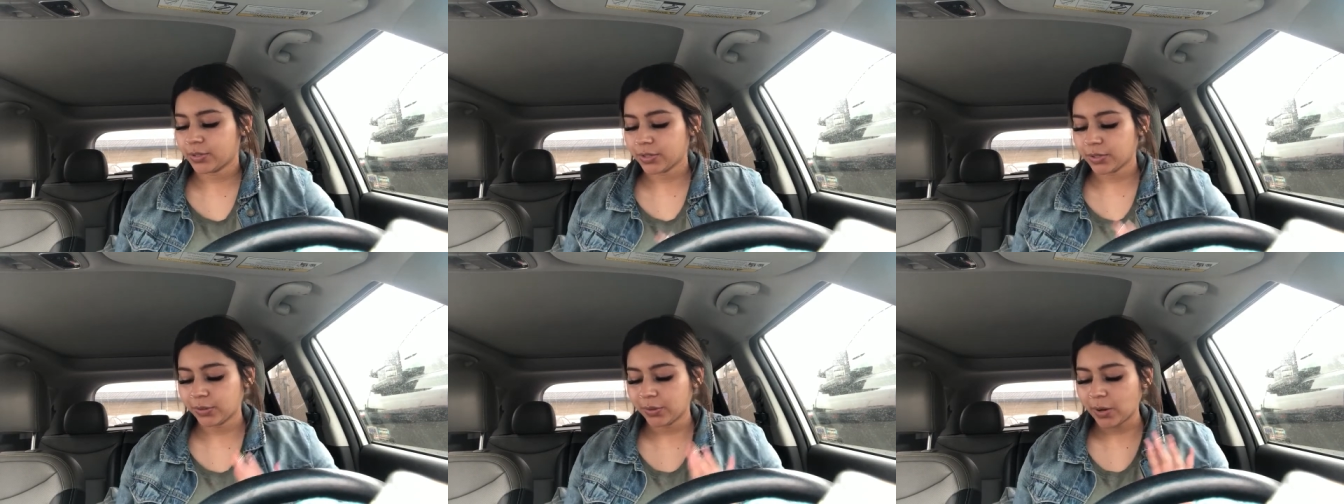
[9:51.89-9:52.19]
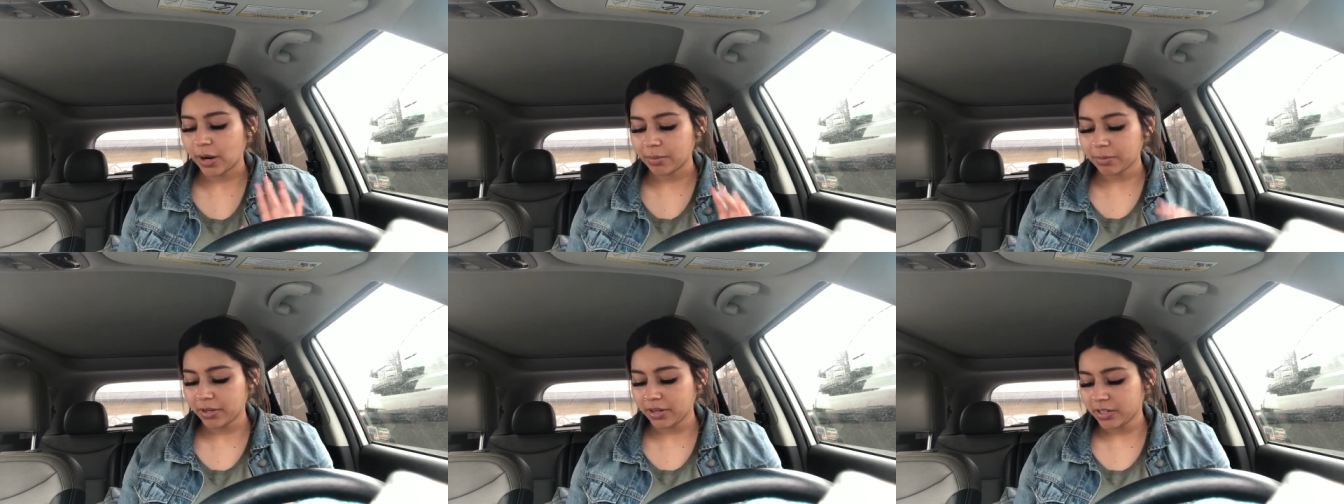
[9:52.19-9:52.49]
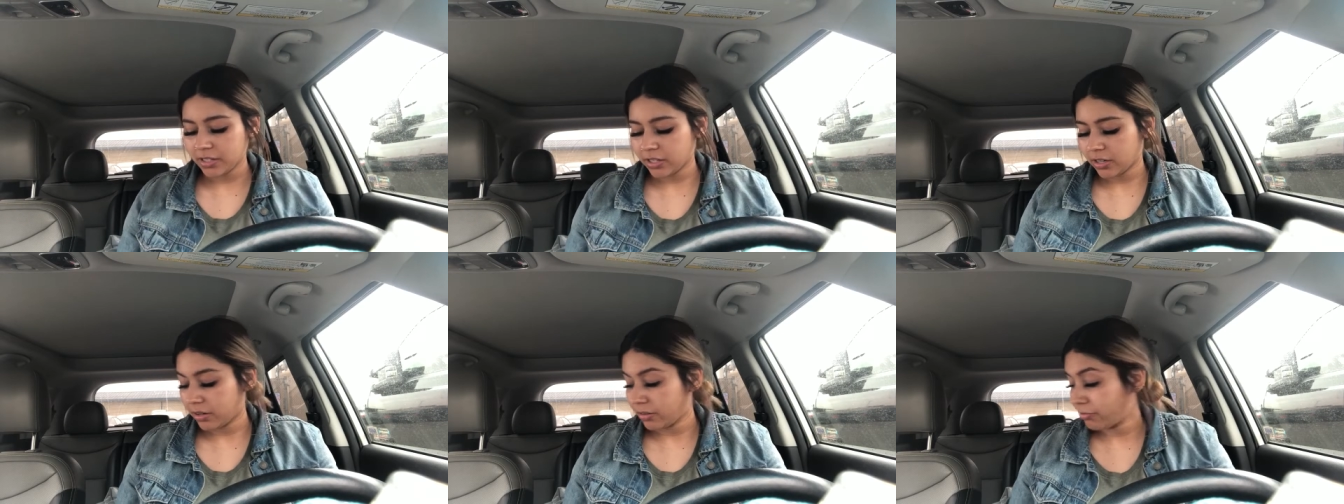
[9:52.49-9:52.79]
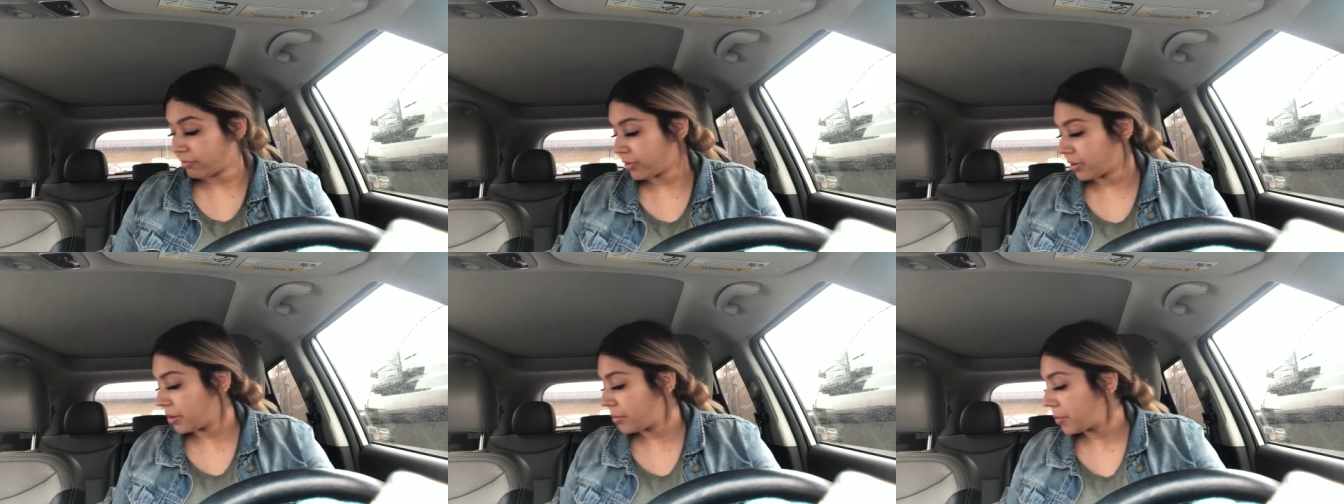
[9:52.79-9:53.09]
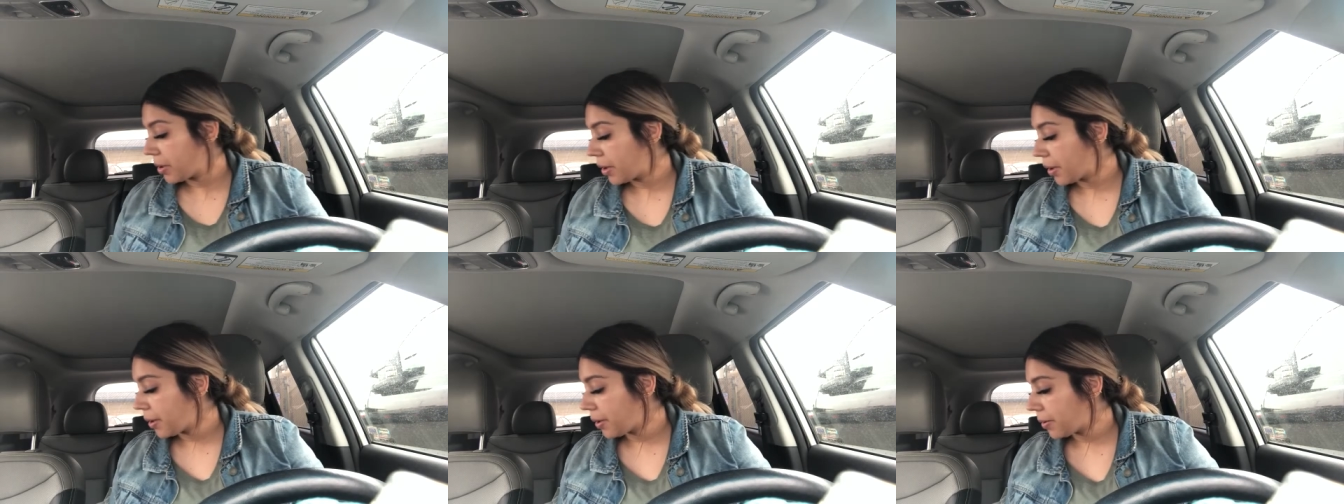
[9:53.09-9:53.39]
So I'm gonna start
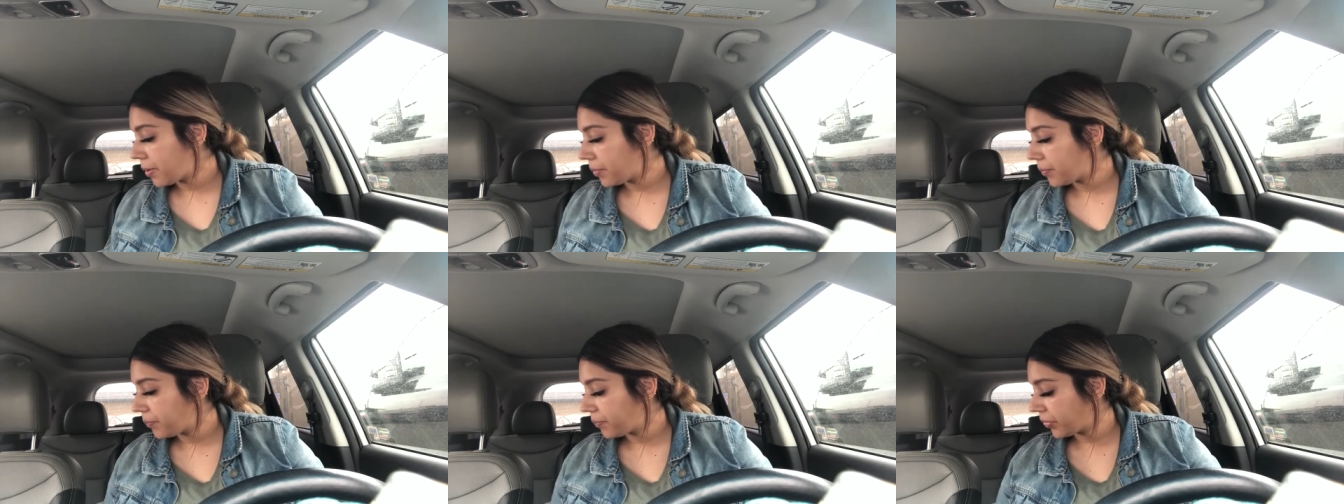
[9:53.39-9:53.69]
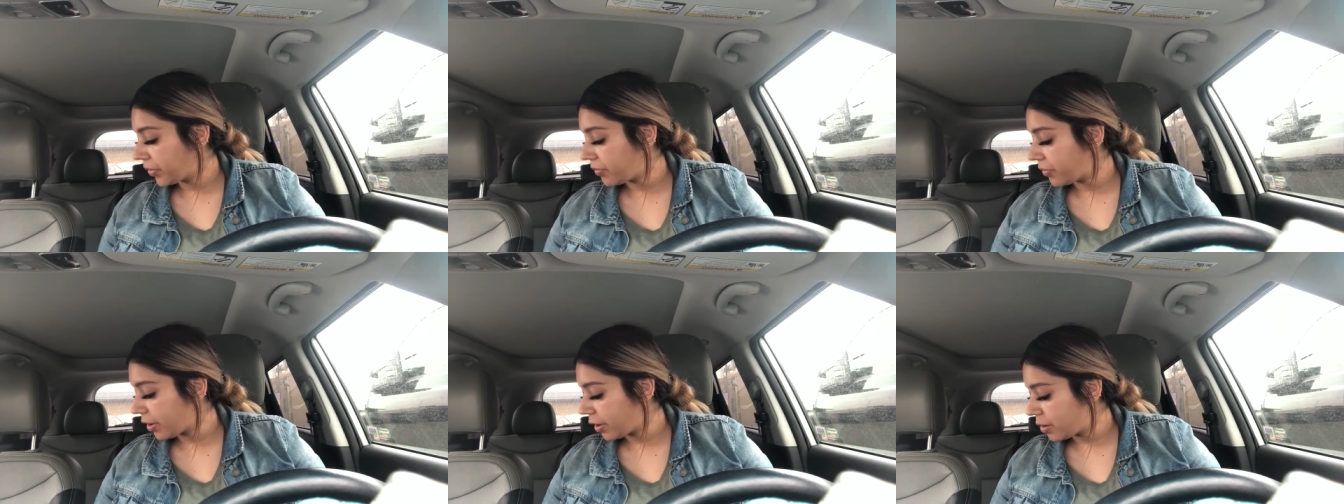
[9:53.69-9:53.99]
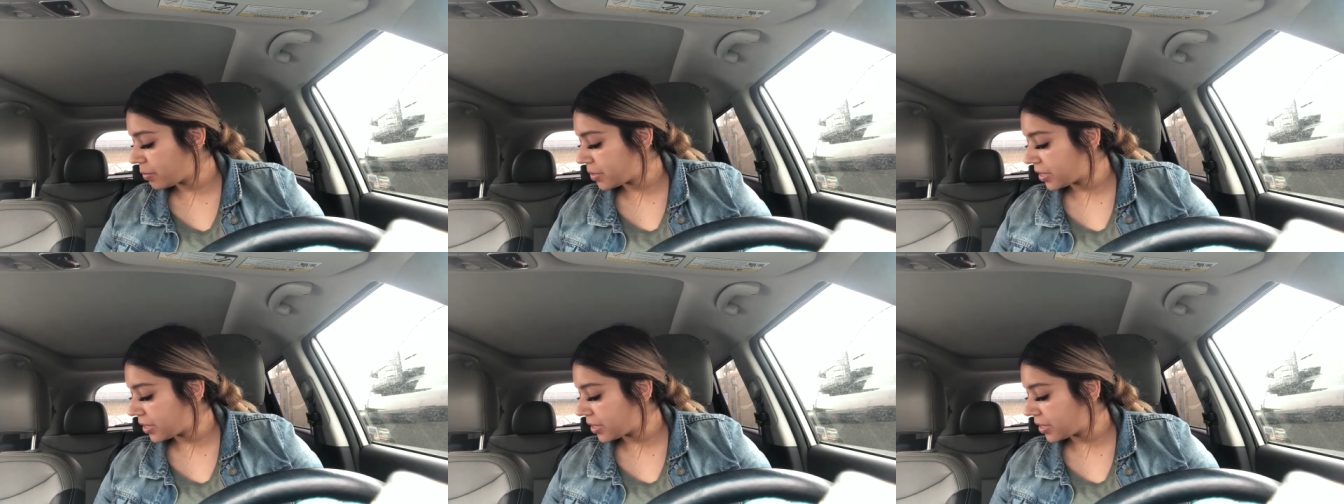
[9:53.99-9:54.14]
from the very